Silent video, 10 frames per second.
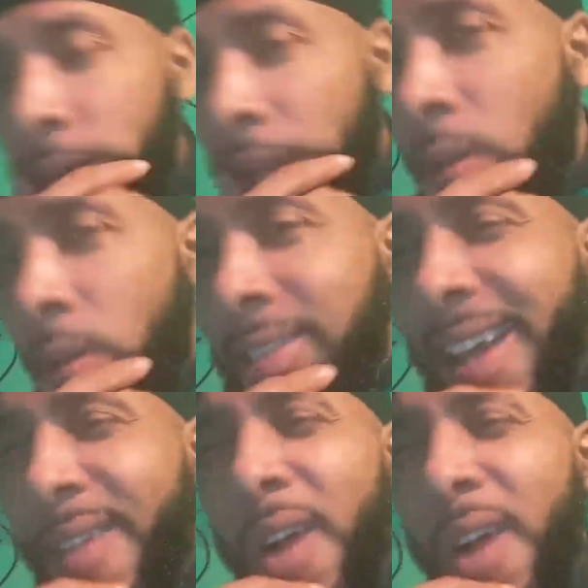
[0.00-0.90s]
they're going to
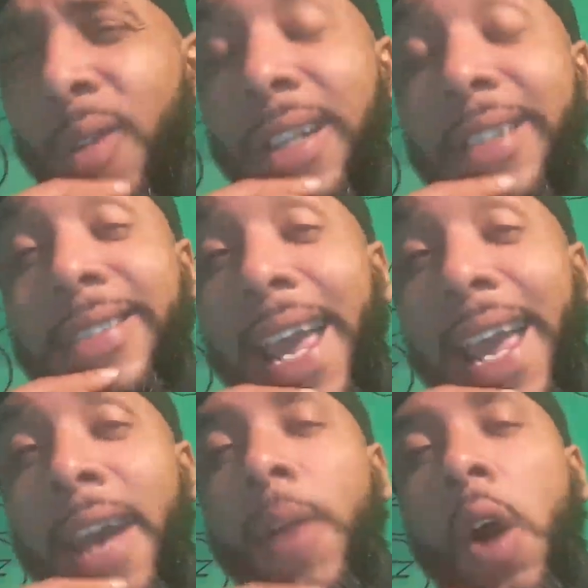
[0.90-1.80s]
say, well,
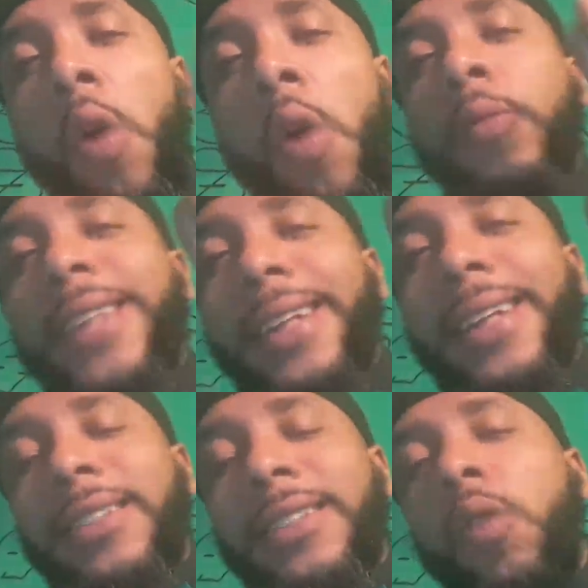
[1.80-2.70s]
damn, who did this?